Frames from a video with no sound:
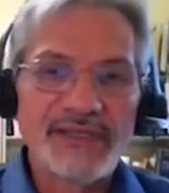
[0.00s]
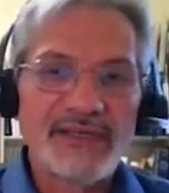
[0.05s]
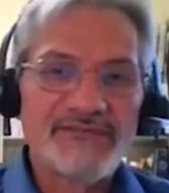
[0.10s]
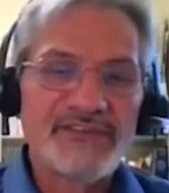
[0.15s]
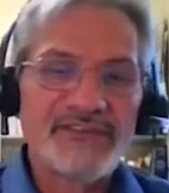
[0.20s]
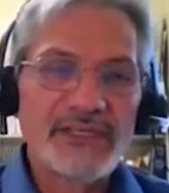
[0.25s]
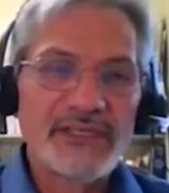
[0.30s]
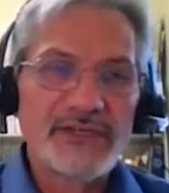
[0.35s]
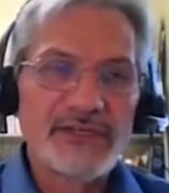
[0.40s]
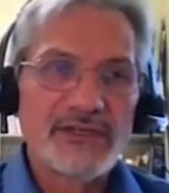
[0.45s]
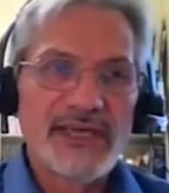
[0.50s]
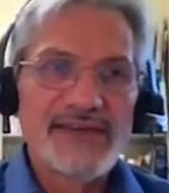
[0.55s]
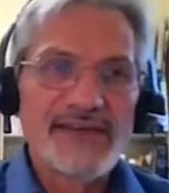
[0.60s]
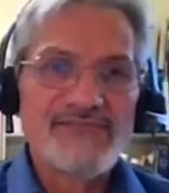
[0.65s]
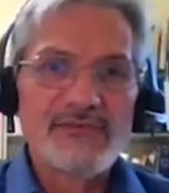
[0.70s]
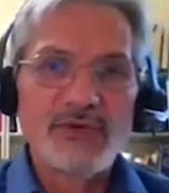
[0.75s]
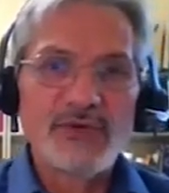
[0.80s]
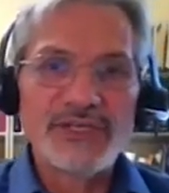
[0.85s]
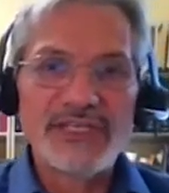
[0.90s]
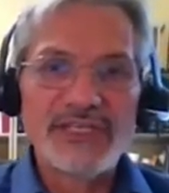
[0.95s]
I think
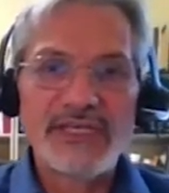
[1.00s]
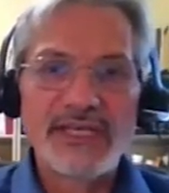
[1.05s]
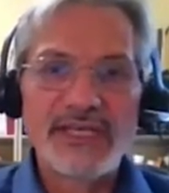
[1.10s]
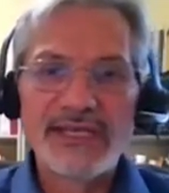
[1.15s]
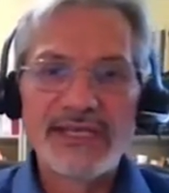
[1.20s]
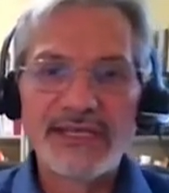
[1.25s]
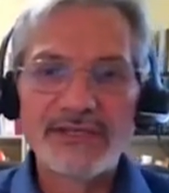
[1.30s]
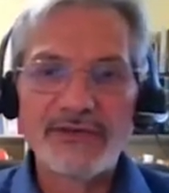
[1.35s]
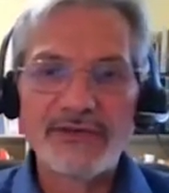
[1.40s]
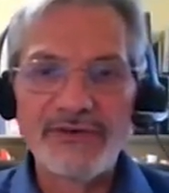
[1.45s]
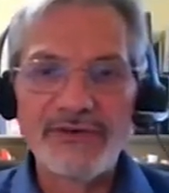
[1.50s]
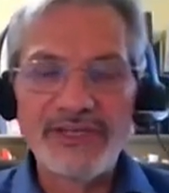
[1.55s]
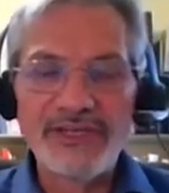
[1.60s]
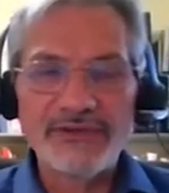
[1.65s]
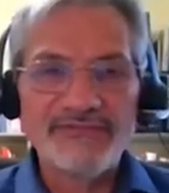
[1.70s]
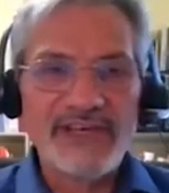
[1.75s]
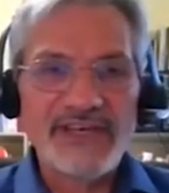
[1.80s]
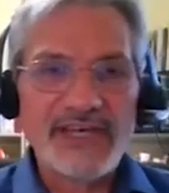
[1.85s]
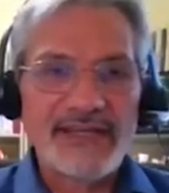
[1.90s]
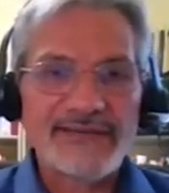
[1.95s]
everybody can agree
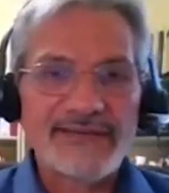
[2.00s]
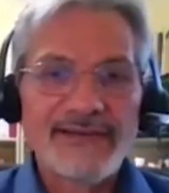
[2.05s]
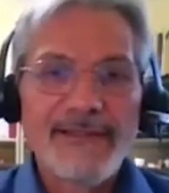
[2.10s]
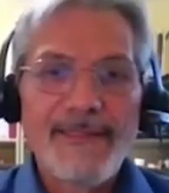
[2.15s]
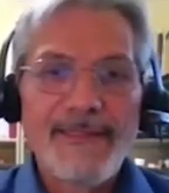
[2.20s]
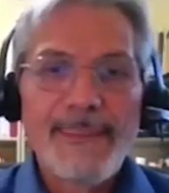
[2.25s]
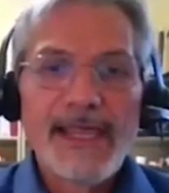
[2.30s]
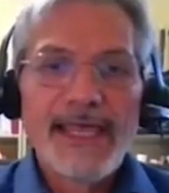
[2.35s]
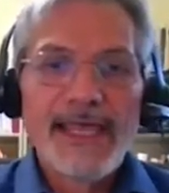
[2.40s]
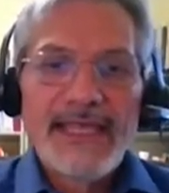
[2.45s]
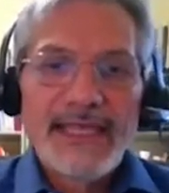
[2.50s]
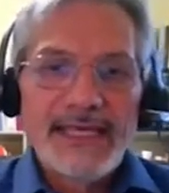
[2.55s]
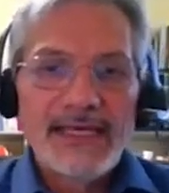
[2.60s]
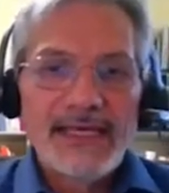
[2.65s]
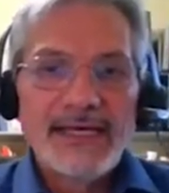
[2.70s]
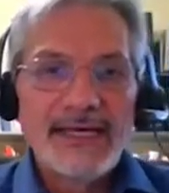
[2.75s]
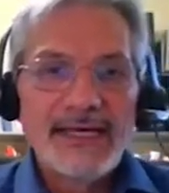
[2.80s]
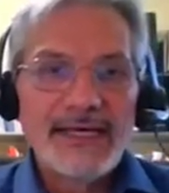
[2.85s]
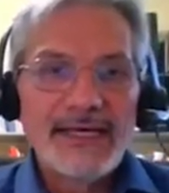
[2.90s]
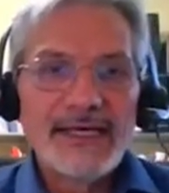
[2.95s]
on
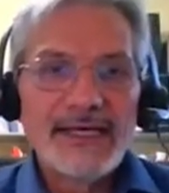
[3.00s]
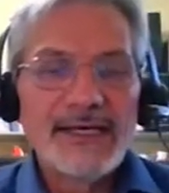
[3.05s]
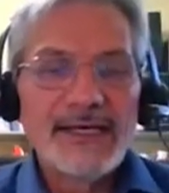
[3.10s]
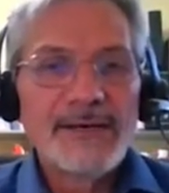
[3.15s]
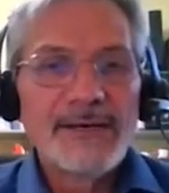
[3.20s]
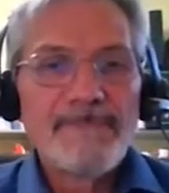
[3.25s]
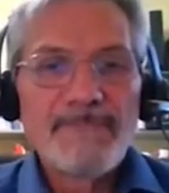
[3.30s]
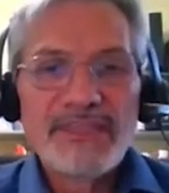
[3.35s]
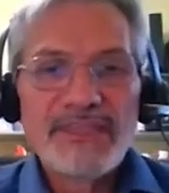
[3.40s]
that.